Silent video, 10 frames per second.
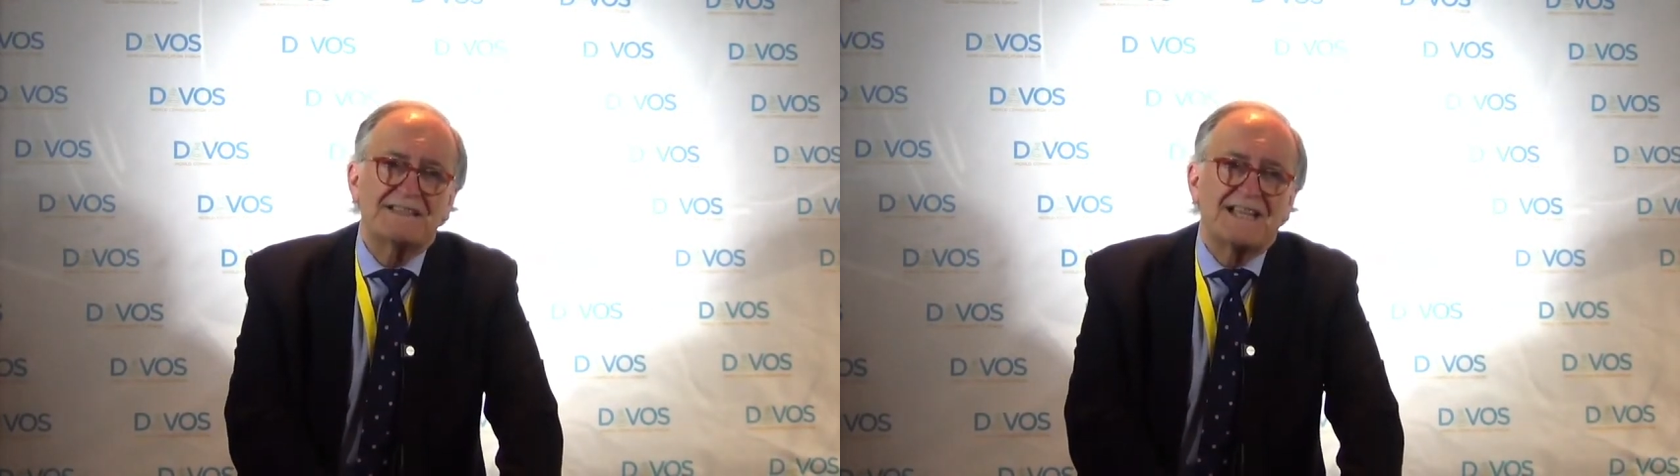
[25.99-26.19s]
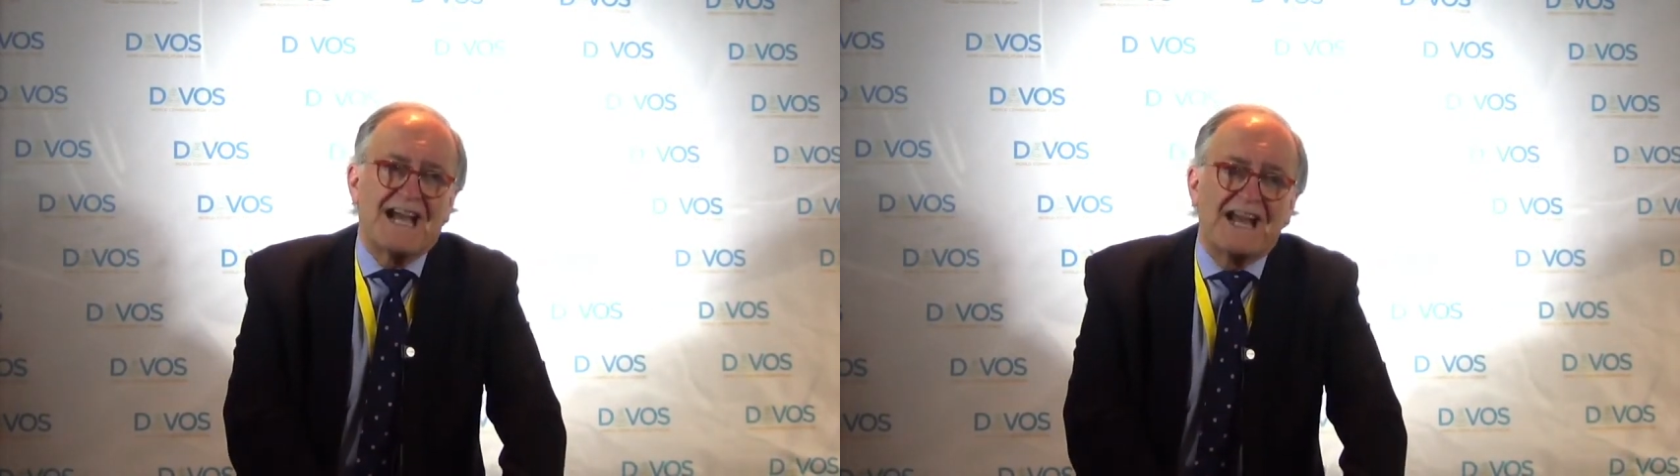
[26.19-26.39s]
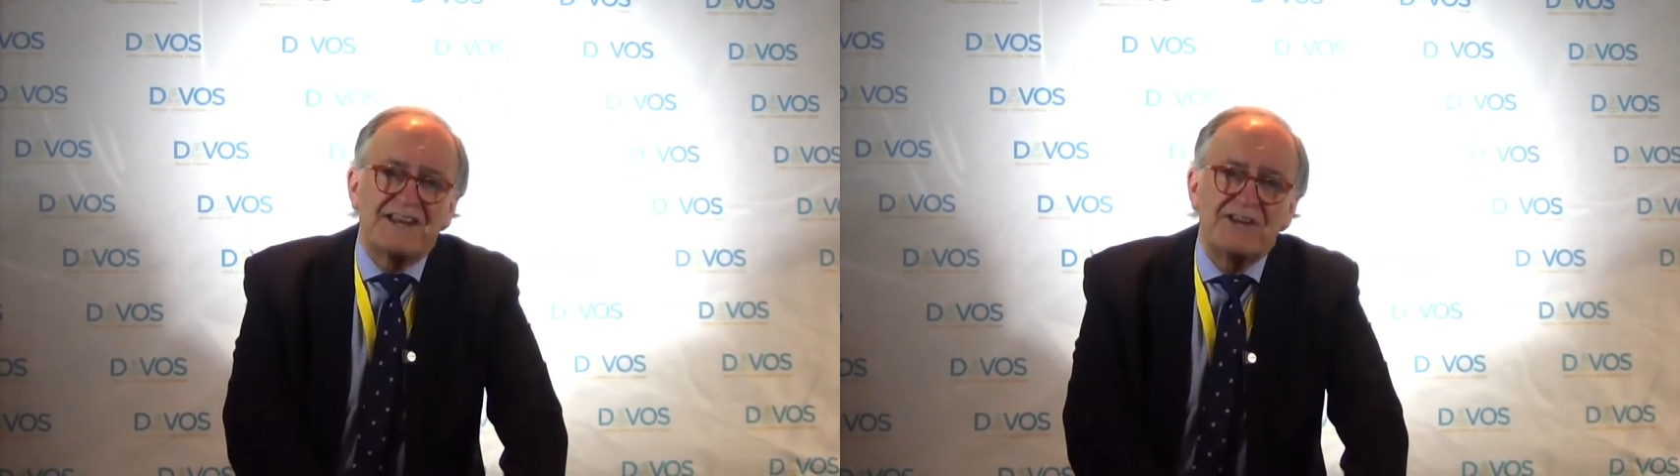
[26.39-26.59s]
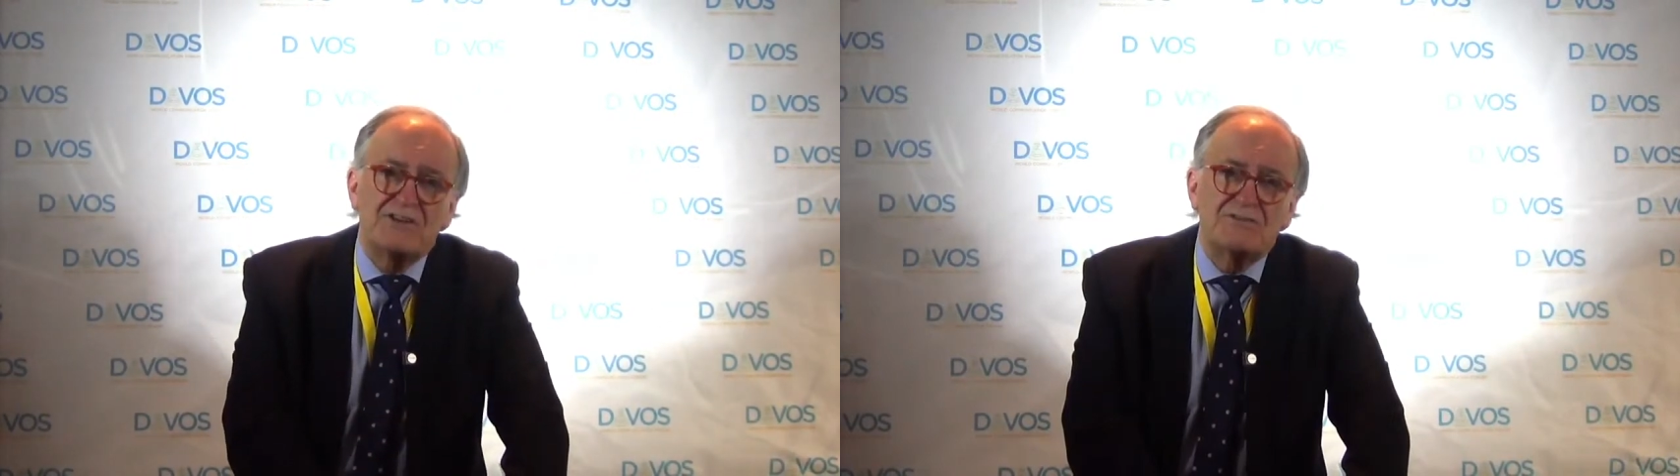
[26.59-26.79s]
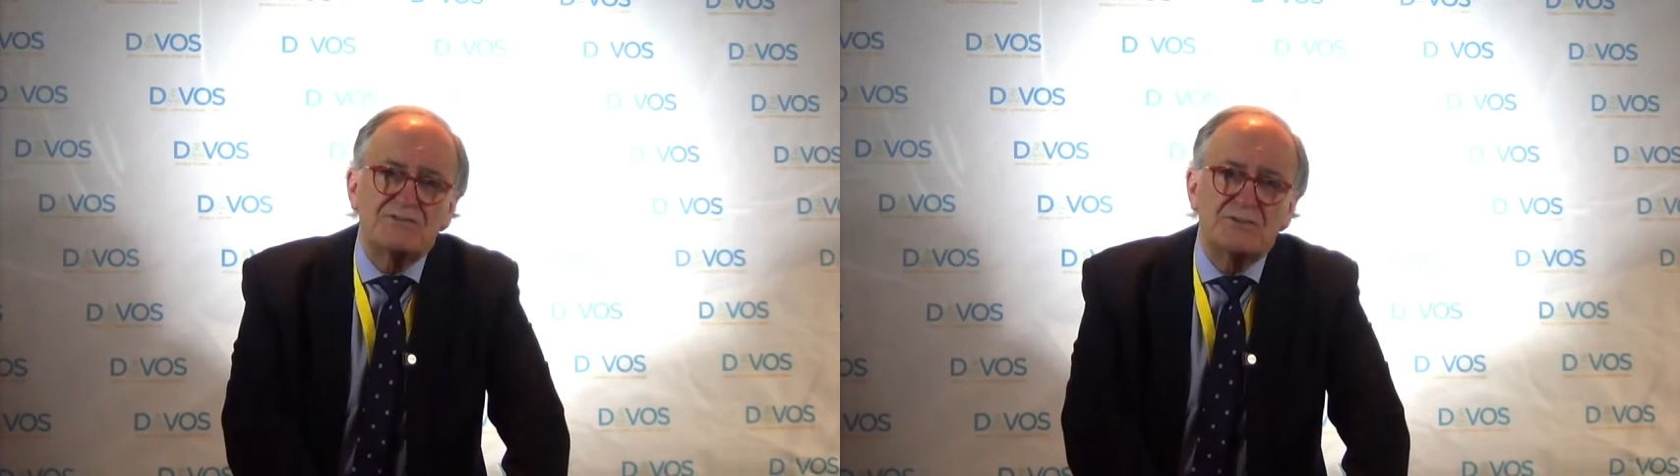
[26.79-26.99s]
carrying
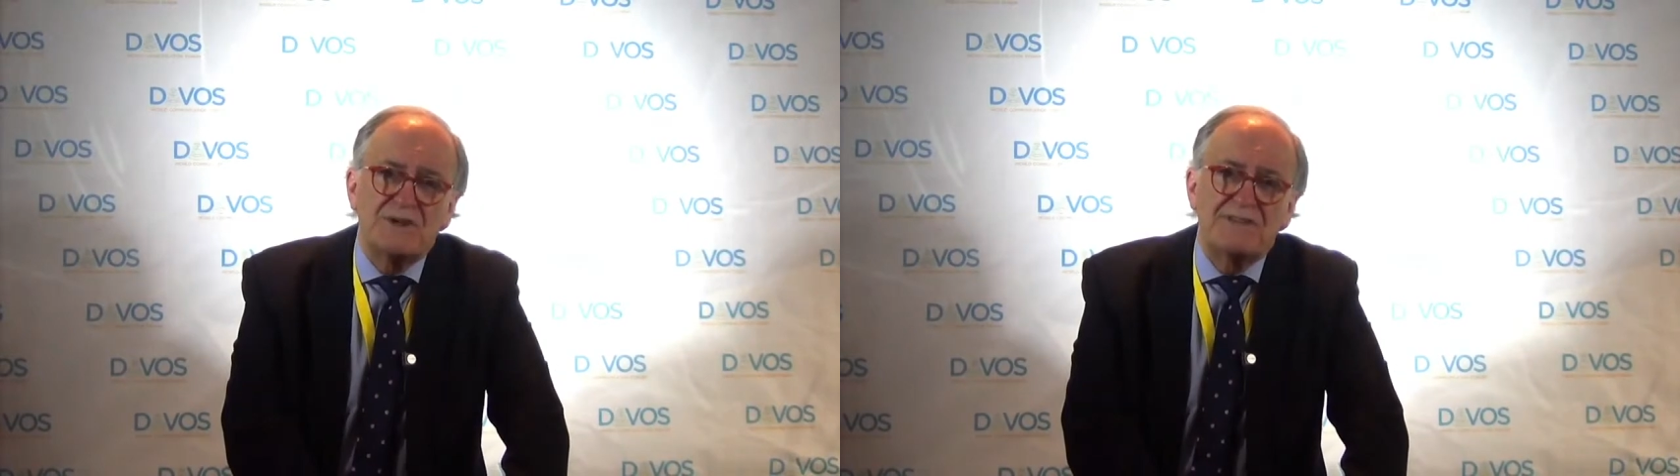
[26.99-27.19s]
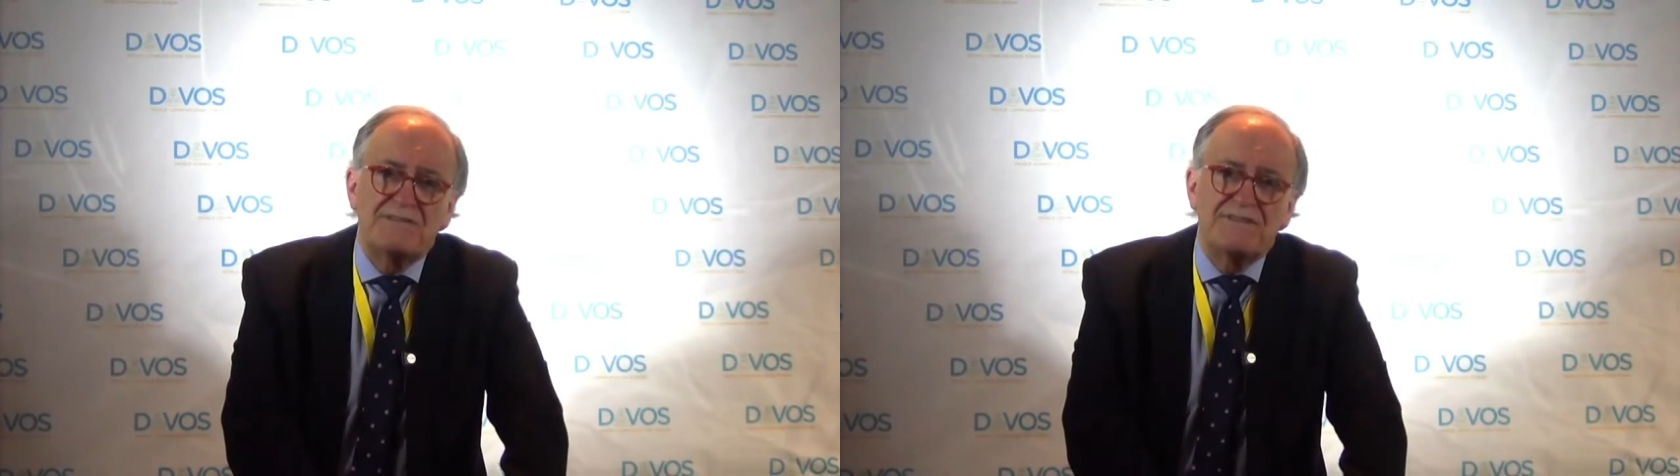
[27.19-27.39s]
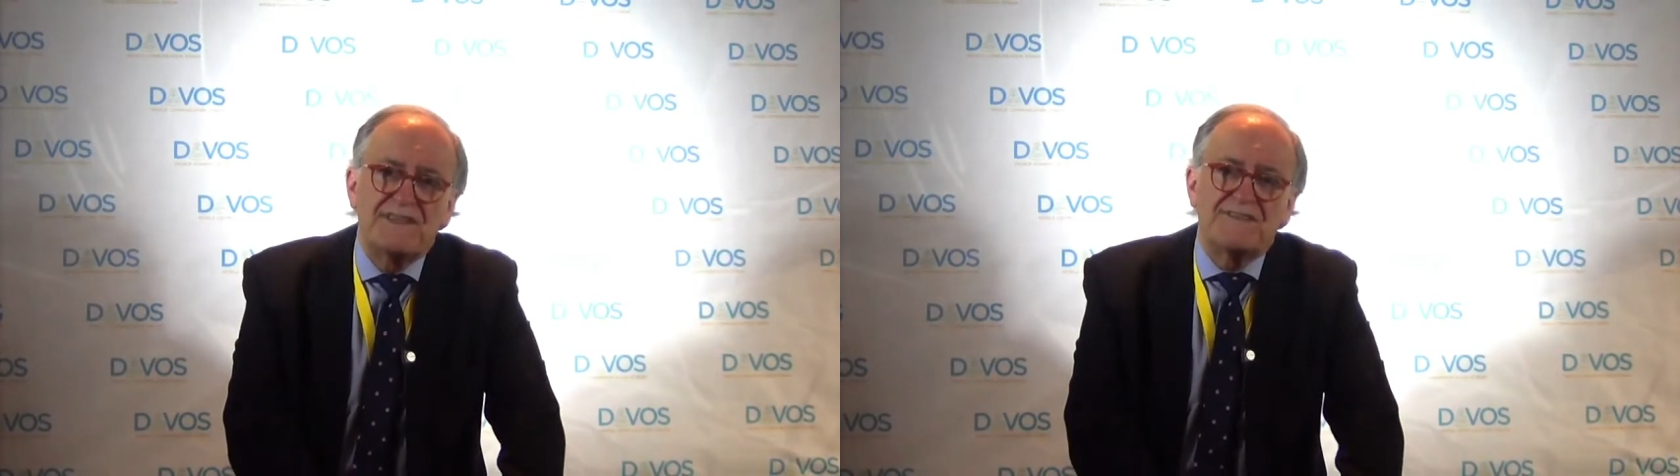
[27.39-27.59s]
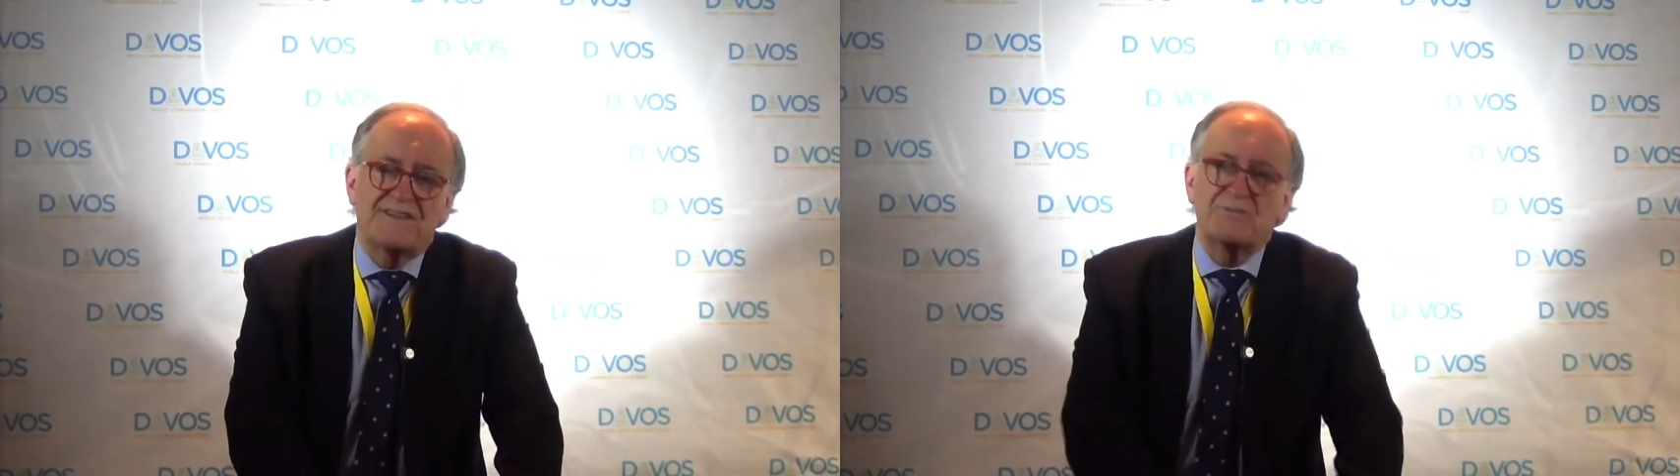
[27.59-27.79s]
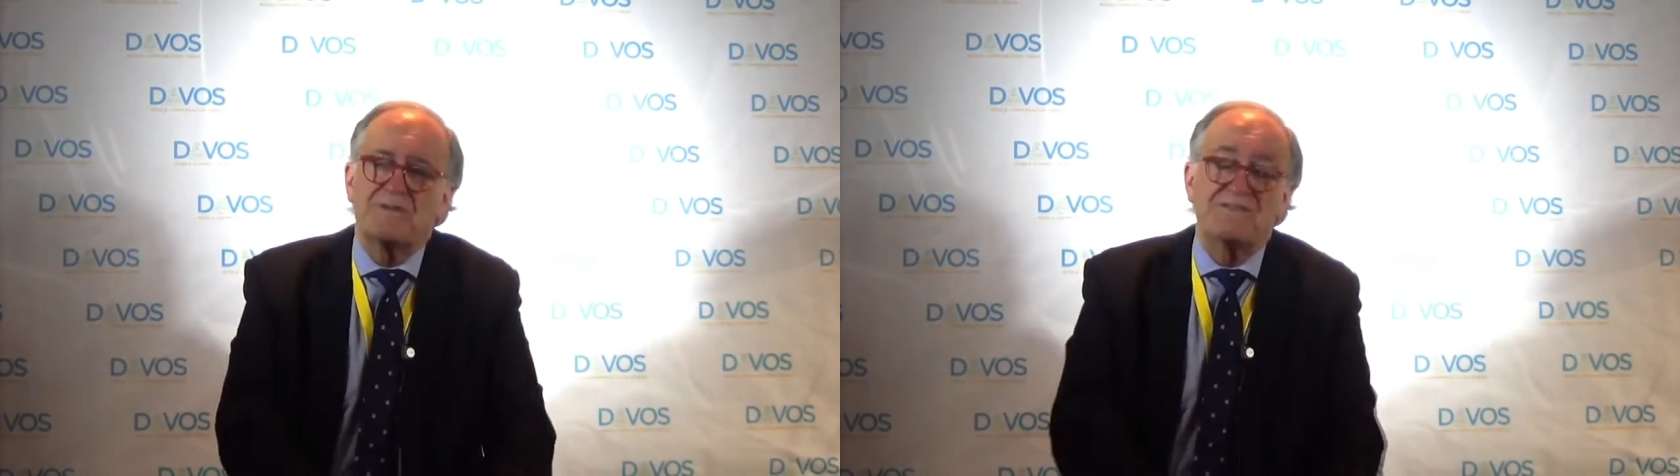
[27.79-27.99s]
on doing things
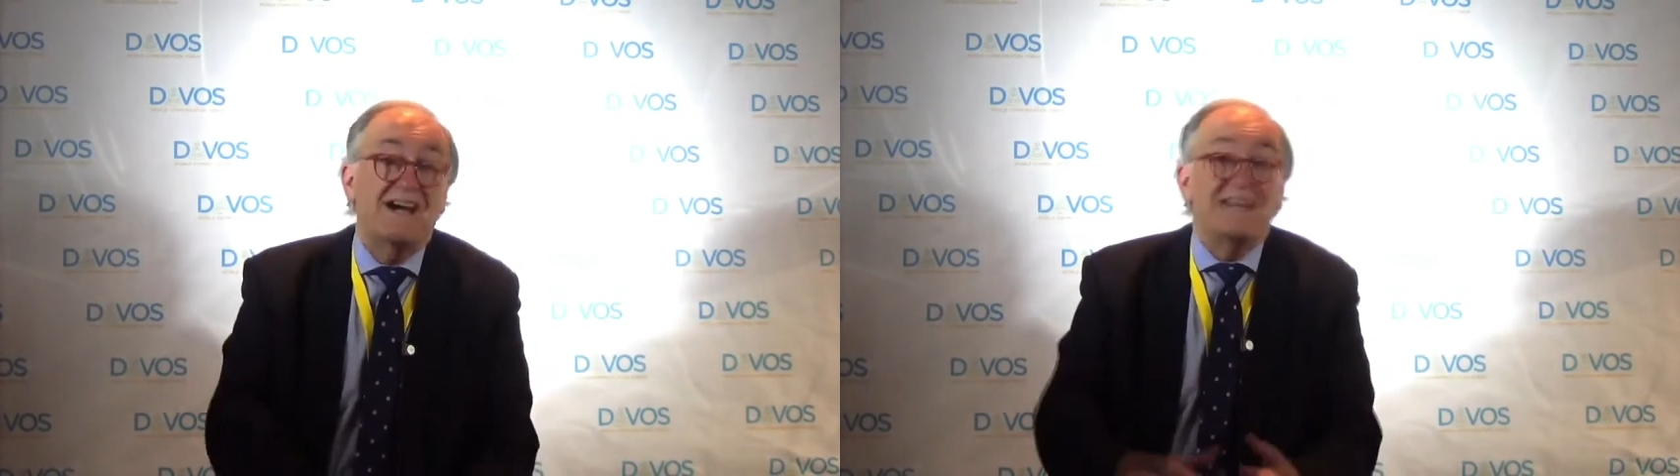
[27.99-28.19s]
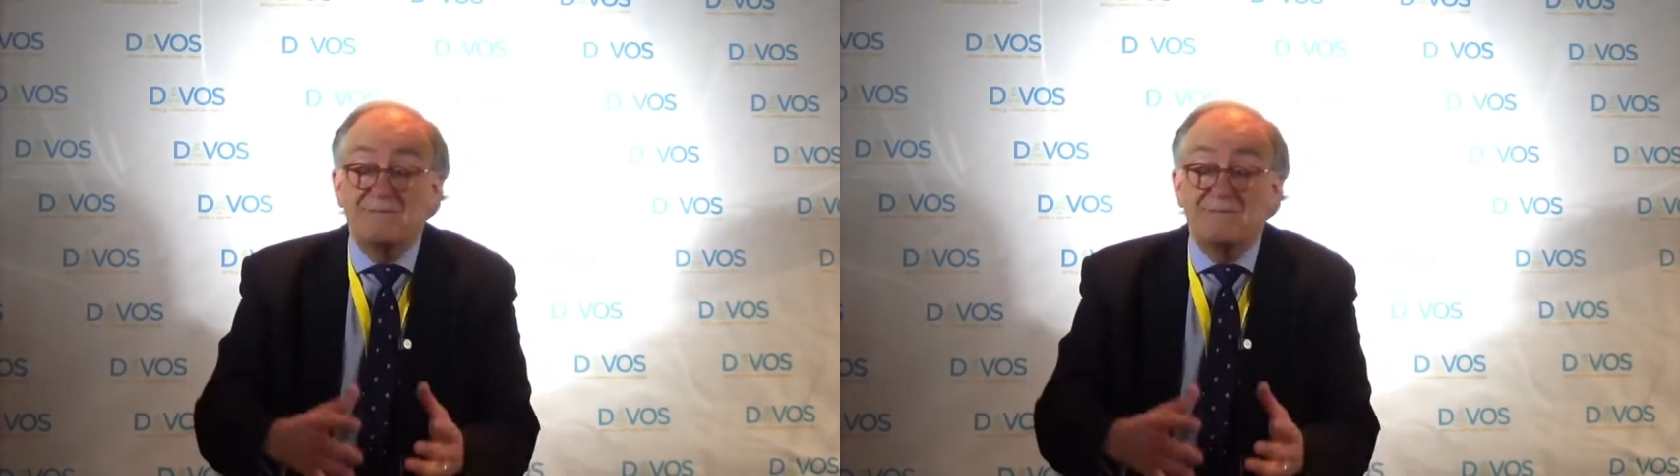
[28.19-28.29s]
as we've done,